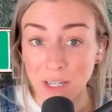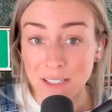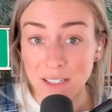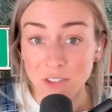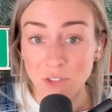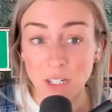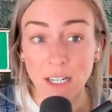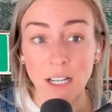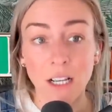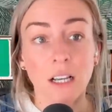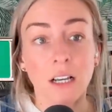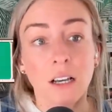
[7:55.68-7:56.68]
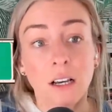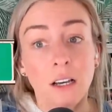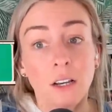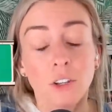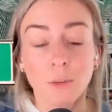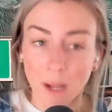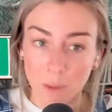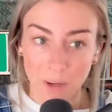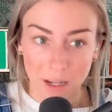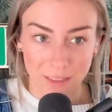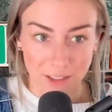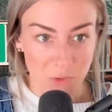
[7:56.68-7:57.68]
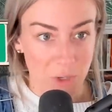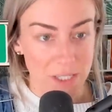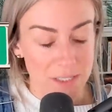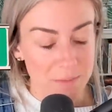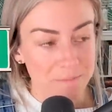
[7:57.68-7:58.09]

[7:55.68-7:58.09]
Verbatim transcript: Easy Street, you might want to think twice.